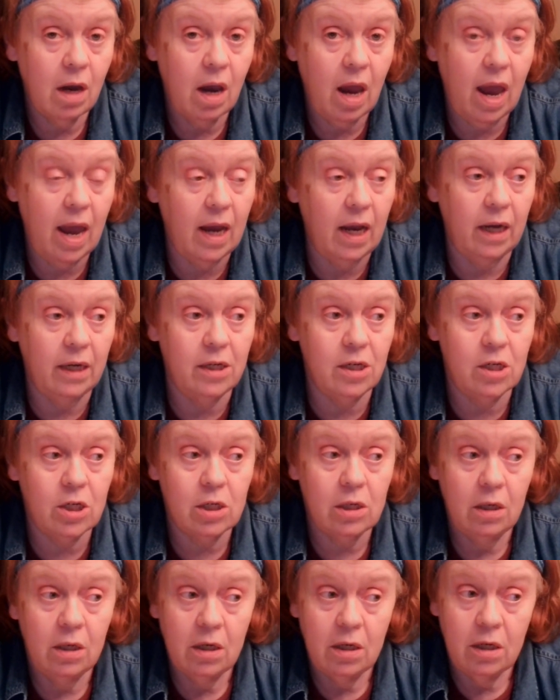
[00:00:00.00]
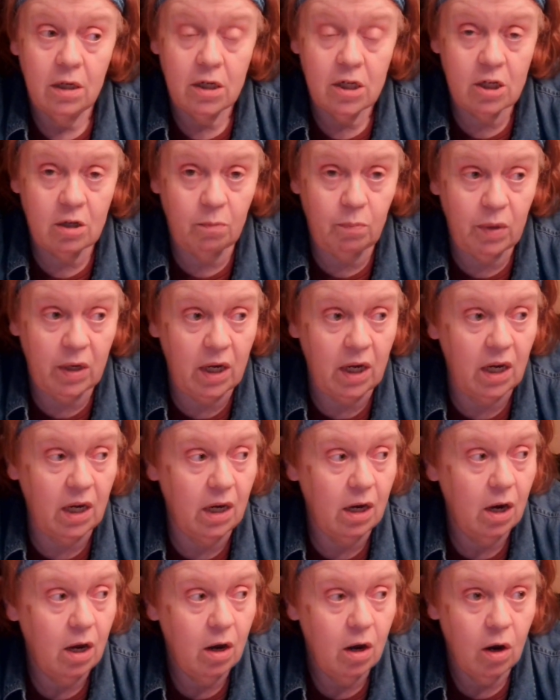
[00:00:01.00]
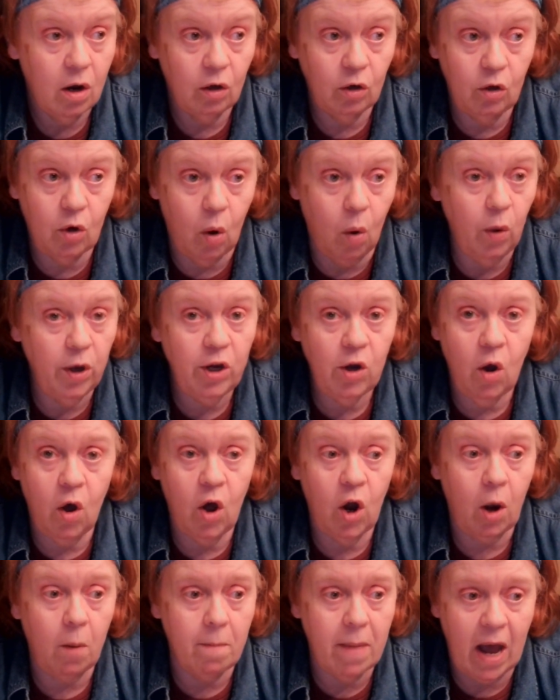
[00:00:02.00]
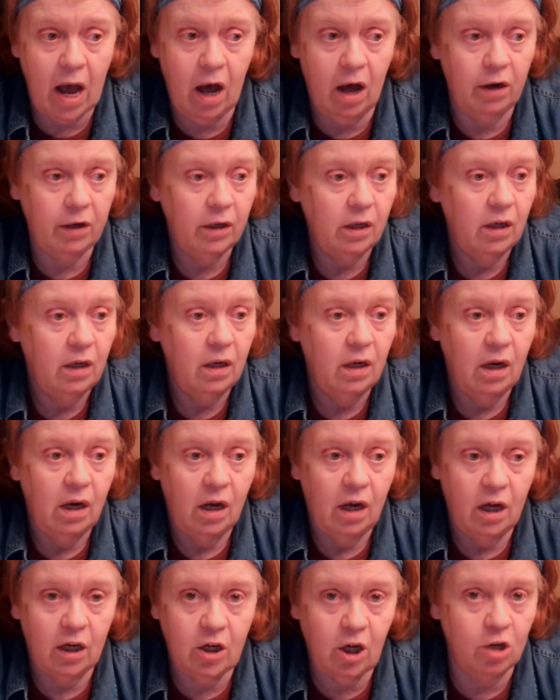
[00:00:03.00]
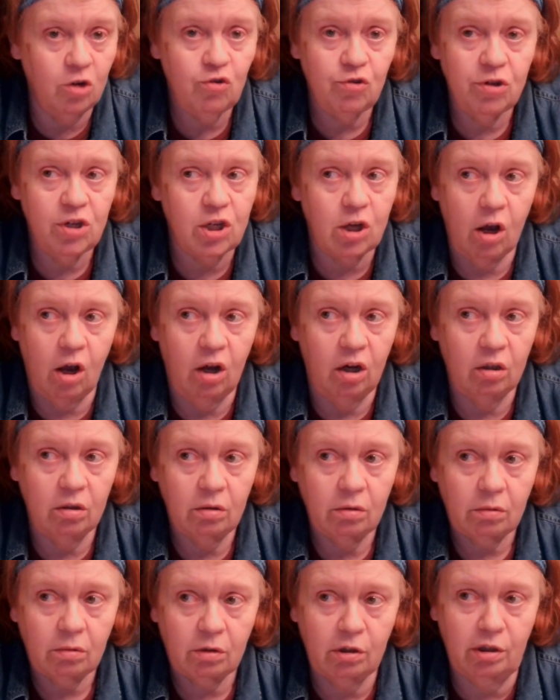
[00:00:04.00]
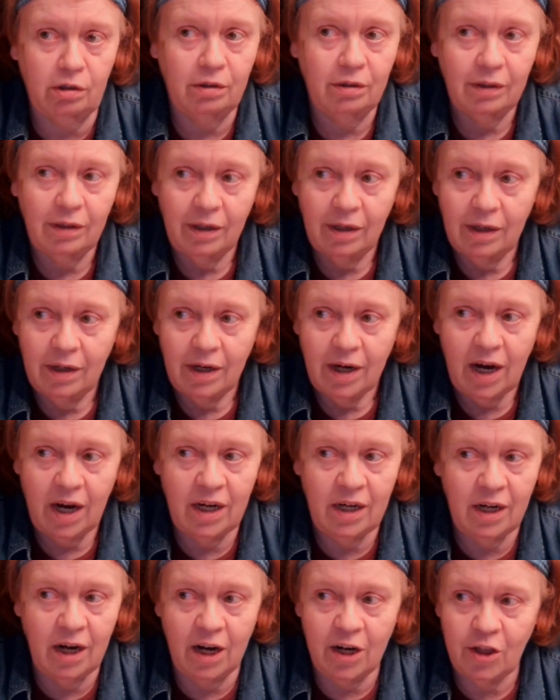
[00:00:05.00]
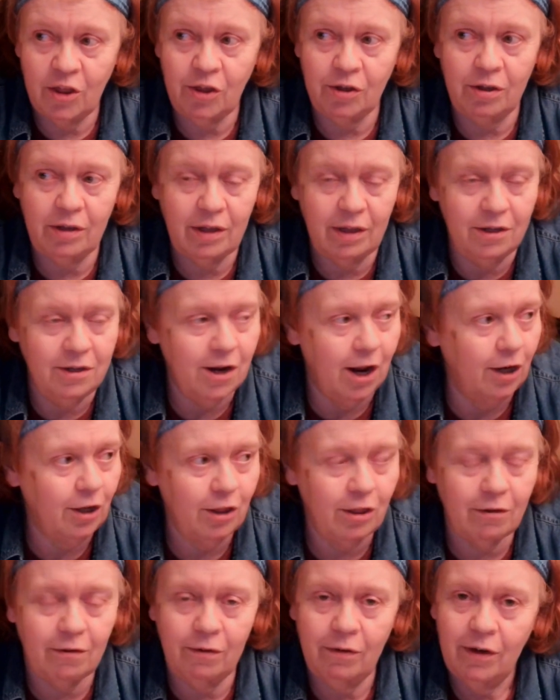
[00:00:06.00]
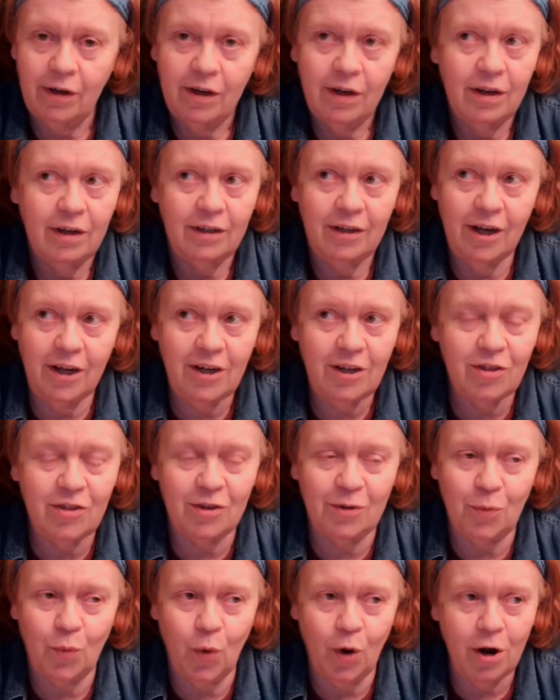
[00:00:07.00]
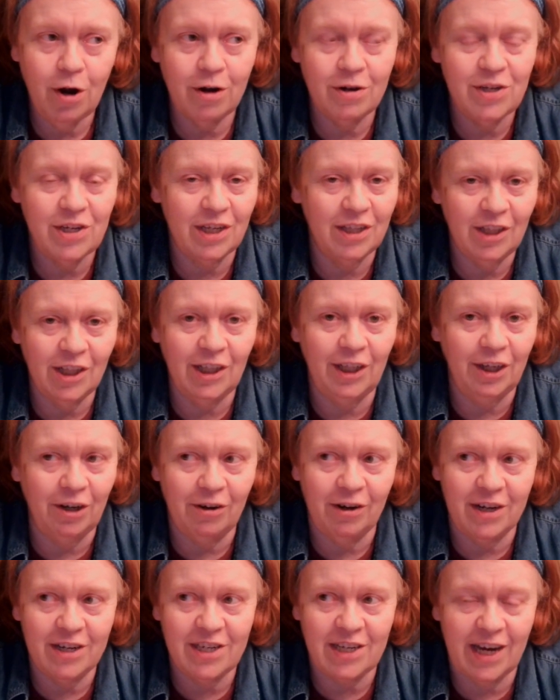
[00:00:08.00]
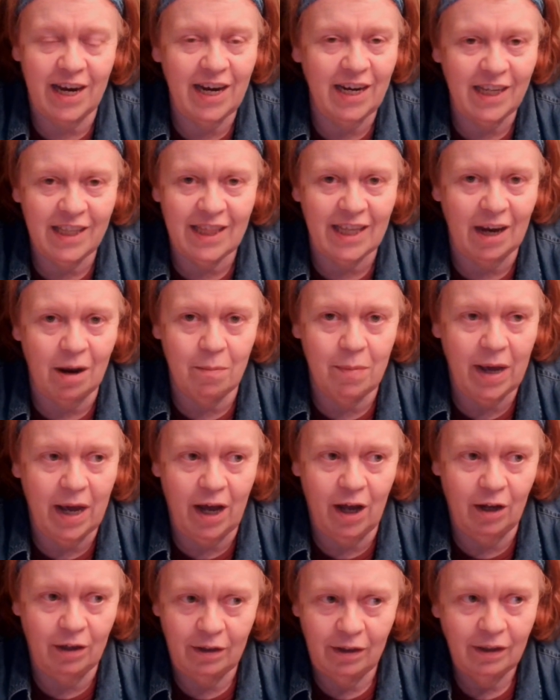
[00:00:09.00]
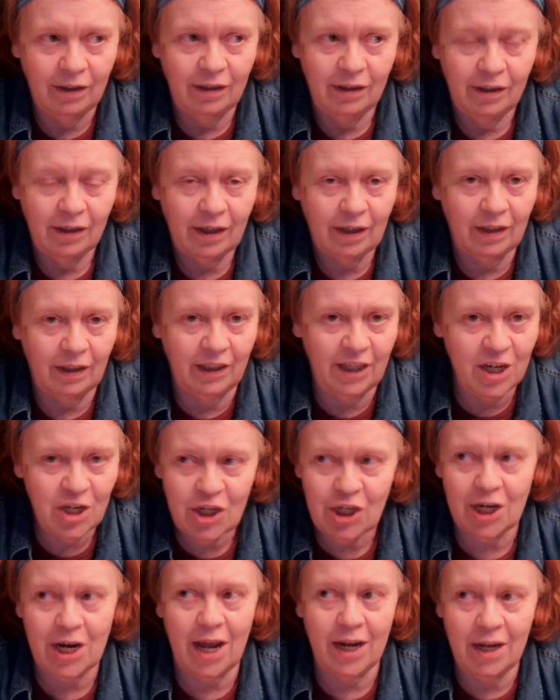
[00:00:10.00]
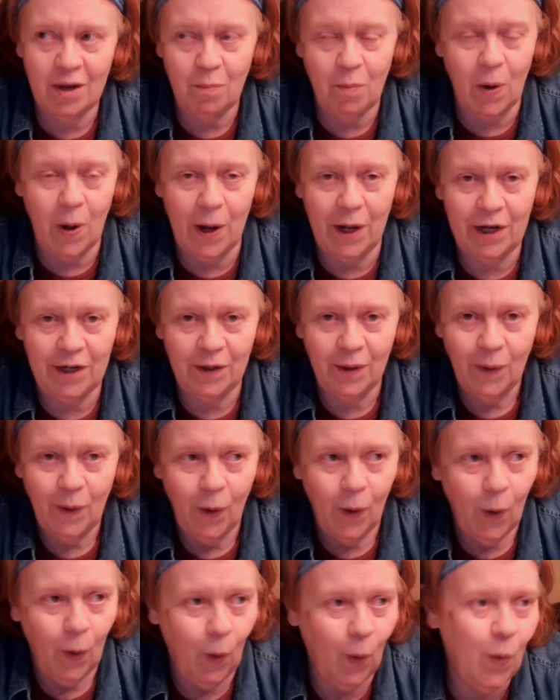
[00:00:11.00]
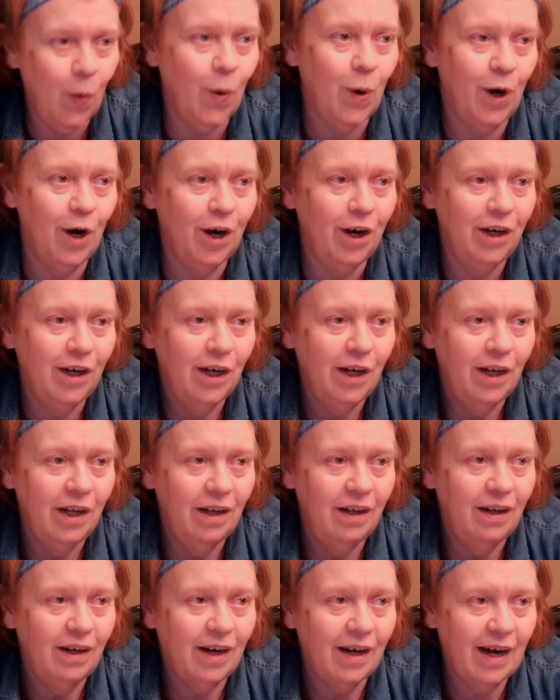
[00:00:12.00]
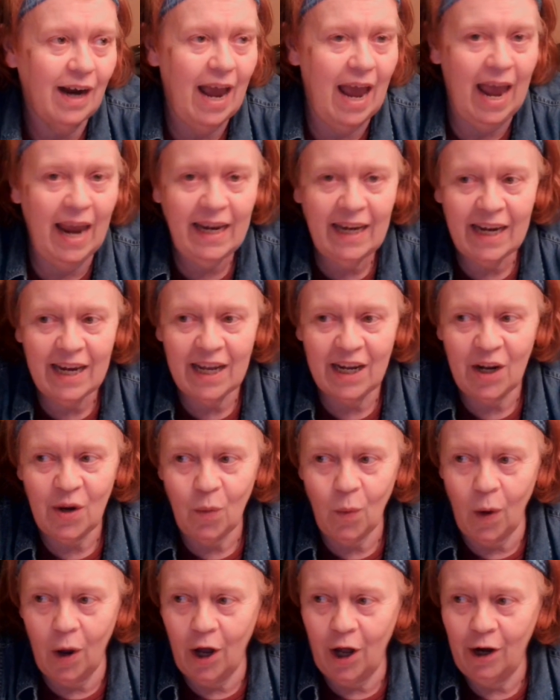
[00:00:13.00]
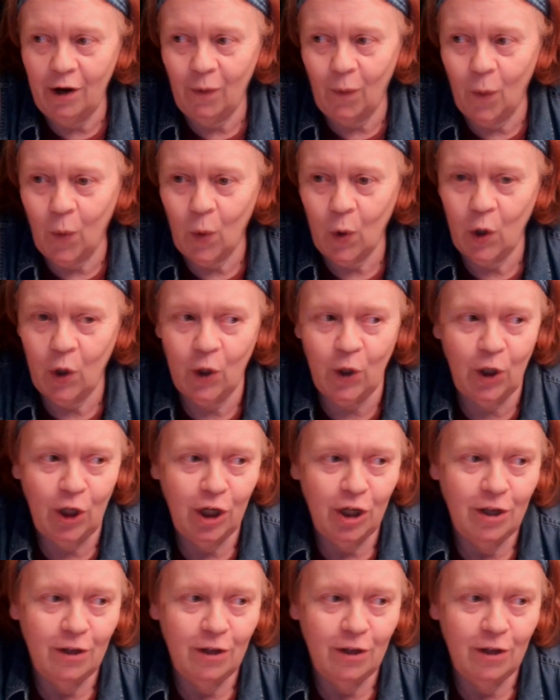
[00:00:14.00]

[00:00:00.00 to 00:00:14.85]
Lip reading: And to be going on about a country song and none of the words in the lyrics say anything about lynching anyone or hanging anyone or,